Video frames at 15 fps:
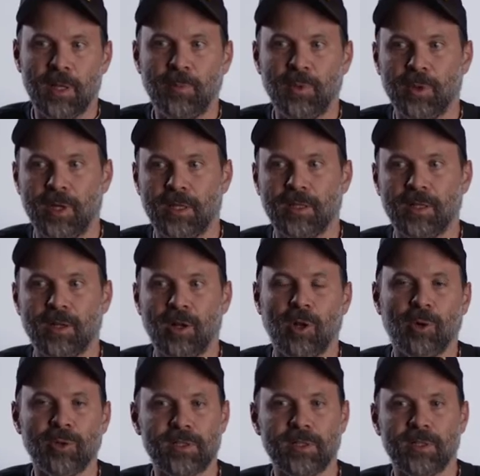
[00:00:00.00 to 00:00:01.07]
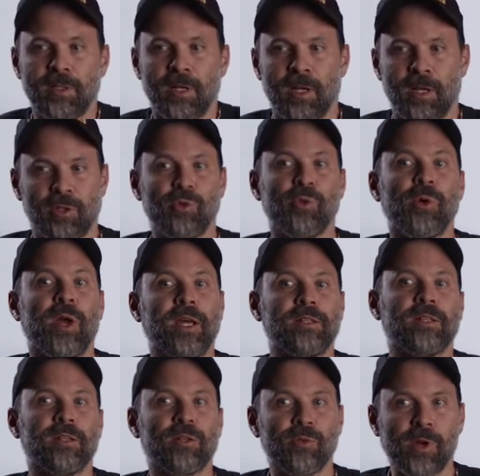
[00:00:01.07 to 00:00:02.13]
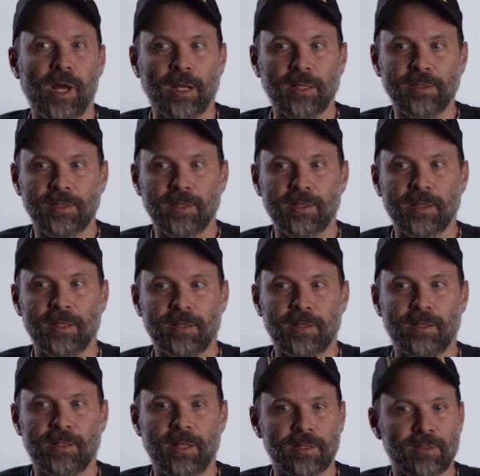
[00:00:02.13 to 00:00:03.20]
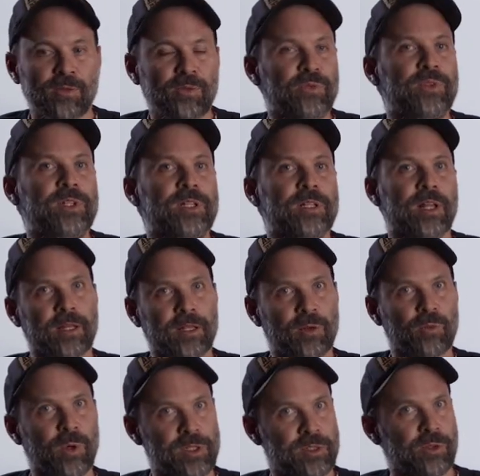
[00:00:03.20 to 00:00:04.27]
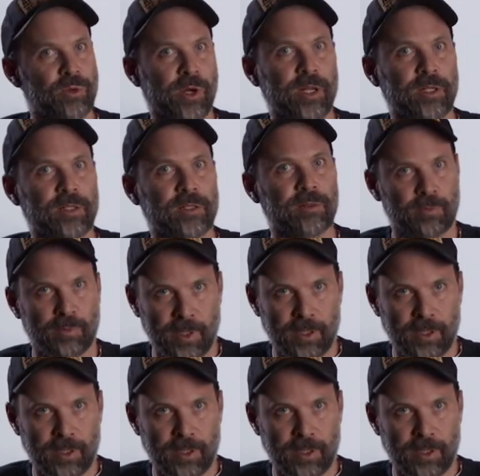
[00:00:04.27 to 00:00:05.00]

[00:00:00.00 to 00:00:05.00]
by step you're getting closer, creating a reality that doesn't feel like it was created,